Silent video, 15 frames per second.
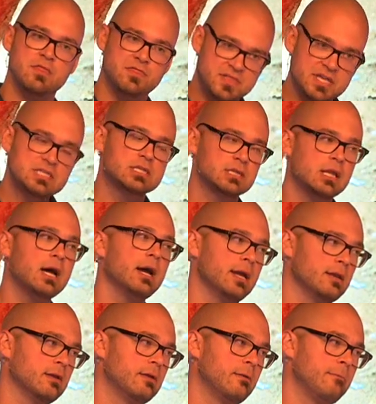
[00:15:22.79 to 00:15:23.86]
this line,
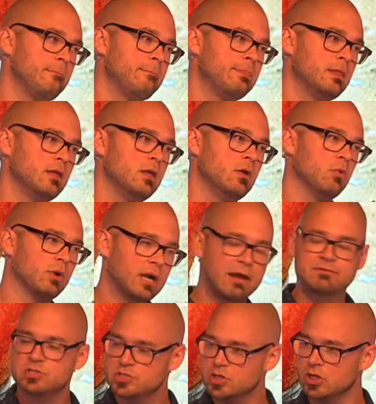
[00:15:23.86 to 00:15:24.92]
we're going to have
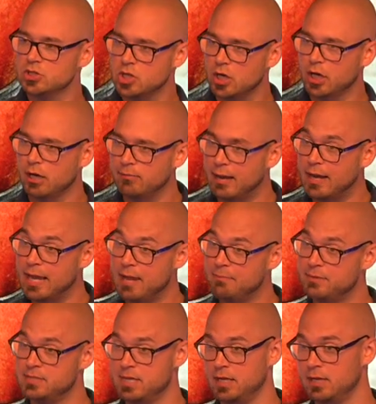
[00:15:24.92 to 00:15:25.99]
to start talking about
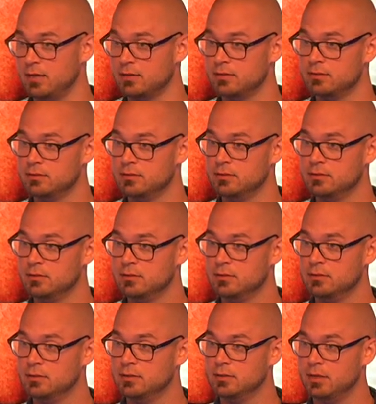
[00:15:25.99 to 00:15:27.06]
amputating.
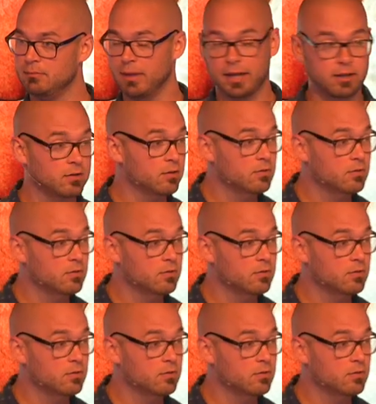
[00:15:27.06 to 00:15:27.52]
And I'm like,